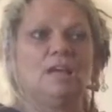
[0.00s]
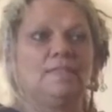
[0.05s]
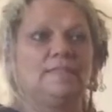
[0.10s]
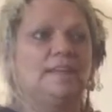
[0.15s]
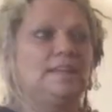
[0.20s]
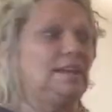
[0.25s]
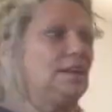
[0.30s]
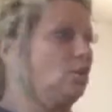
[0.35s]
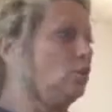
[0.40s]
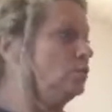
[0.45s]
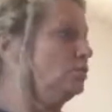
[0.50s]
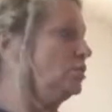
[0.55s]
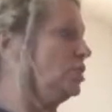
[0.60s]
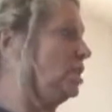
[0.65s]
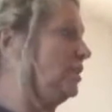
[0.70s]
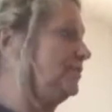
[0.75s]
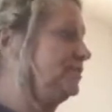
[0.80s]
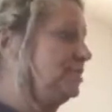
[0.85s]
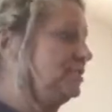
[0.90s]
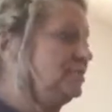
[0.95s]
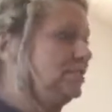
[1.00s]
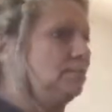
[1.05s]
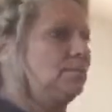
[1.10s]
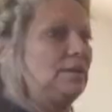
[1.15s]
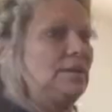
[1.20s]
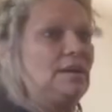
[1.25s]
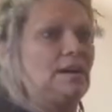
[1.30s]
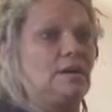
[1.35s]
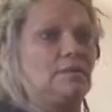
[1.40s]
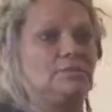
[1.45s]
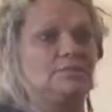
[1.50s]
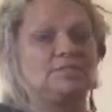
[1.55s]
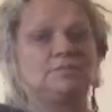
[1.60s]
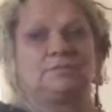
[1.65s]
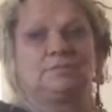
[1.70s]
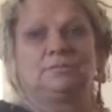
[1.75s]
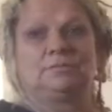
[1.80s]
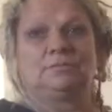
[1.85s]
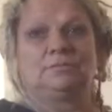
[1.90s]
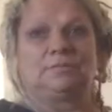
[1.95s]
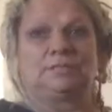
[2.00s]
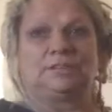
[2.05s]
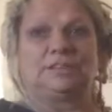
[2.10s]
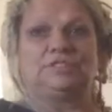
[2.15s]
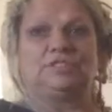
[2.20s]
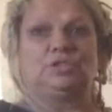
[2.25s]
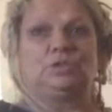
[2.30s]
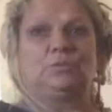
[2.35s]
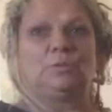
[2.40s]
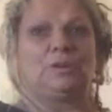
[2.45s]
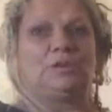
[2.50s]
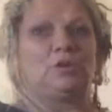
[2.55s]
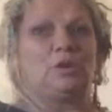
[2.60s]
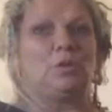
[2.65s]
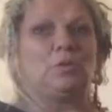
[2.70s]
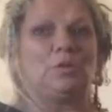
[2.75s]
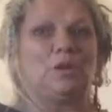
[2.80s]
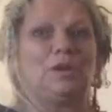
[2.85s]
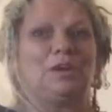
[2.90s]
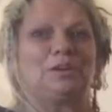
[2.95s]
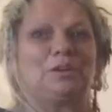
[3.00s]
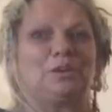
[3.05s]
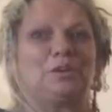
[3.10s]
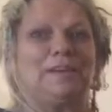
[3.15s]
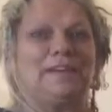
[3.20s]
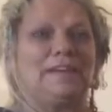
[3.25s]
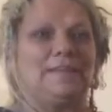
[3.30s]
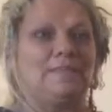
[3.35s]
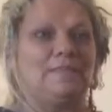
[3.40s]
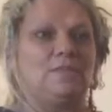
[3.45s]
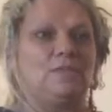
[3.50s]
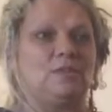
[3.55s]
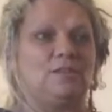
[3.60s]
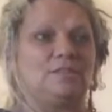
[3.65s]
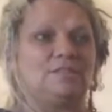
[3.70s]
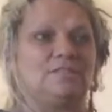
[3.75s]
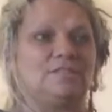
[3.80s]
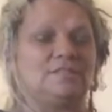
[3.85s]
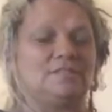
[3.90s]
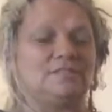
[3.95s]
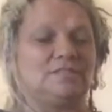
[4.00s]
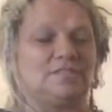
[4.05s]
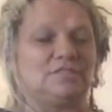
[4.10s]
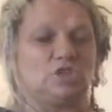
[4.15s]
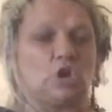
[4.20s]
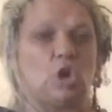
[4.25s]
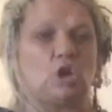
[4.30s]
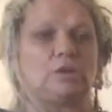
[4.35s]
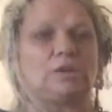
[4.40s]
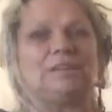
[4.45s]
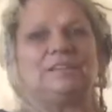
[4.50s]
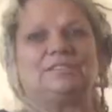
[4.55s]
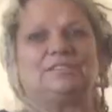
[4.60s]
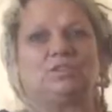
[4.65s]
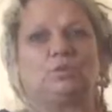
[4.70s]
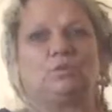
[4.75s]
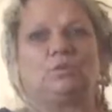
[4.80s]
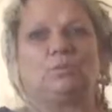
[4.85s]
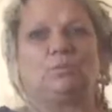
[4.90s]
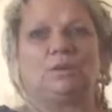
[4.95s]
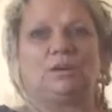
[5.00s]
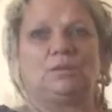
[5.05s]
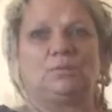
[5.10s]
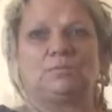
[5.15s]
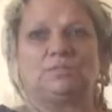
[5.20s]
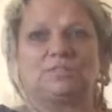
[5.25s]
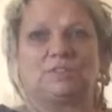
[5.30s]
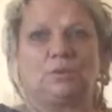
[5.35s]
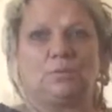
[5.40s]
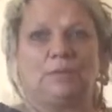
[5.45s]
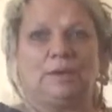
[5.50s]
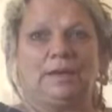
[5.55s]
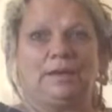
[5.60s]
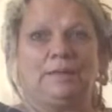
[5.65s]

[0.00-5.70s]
then it goes off to somebody else because you are no longer in the target zone of where it was going.